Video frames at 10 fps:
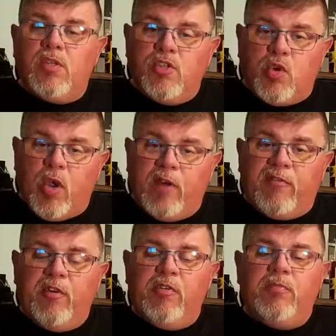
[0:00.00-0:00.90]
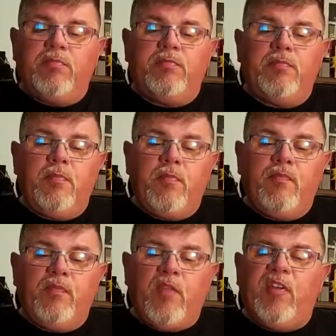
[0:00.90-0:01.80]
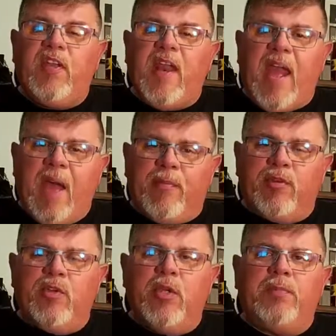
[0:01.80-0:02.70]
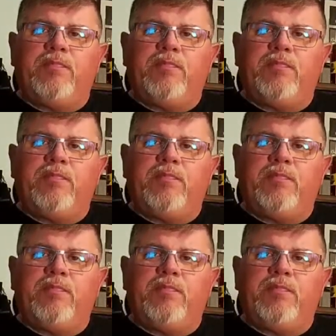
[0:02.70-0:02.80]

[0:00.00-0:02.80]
dried fruit, definitely getting that apple to it.